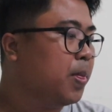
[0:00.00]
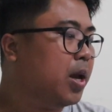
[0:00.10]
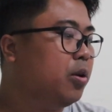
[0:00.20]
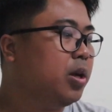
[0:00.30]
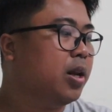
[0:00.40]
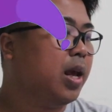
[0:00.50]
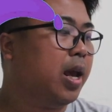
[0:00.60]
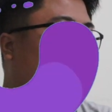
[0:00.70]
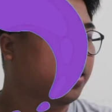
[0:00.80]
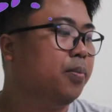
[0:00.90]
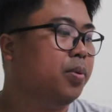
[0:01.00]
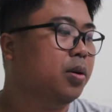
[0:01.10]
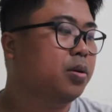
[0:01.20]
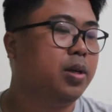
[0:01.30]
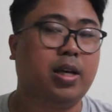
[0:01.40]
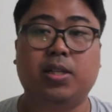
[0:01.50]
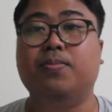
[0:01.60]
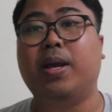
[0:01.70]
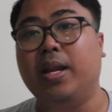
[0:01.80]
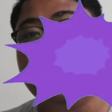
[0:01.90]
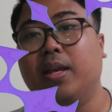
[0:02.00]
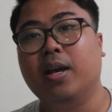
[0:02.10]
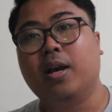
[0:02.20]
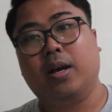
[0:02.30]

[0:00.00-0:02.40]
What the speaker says: And you can add up as many